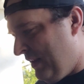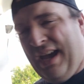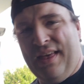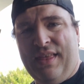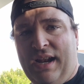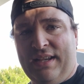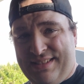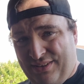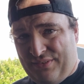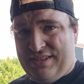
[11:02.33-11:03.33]
and then I
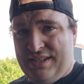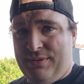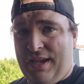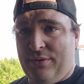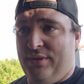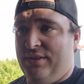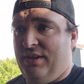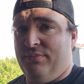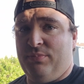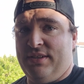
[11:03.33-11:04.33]
still have a TBA rear
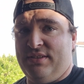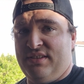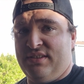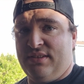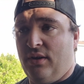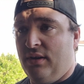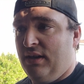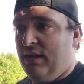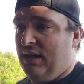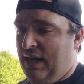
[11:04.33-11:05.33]
diff brace to install.
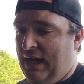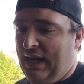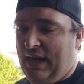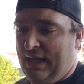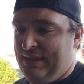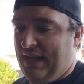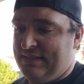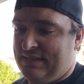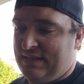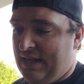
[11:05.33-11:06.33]

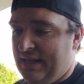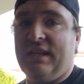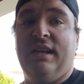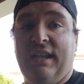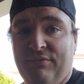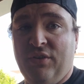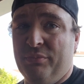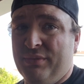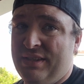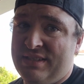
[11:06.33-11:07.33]
That's kind of going to get
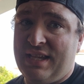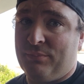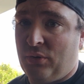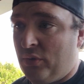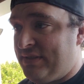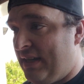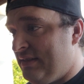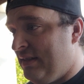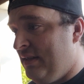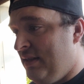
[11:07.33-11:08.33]
filmed in the same
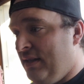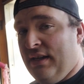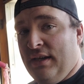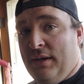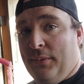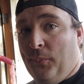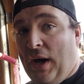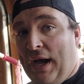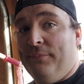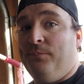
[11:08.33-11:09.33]
process.
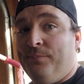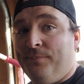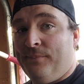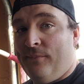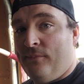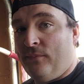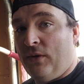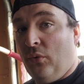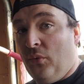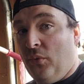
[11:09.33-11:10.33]
But
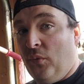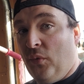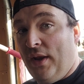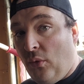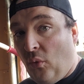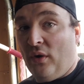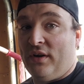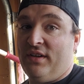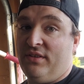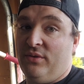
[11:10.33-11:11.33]
in
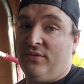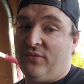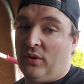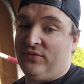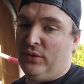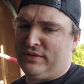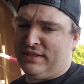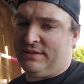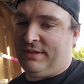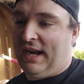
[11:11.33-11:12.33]
order to do the FORE fuel
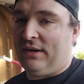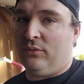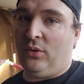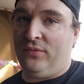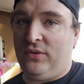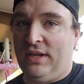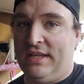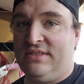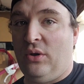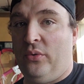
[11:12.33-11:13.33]
system, and I don't know if you
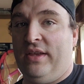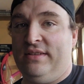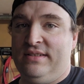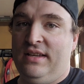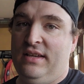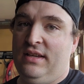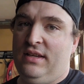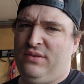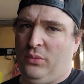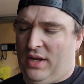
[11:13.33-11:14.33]
guys know this,
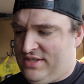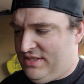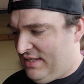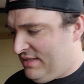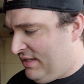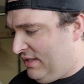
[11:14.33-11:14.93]
if you're watching this,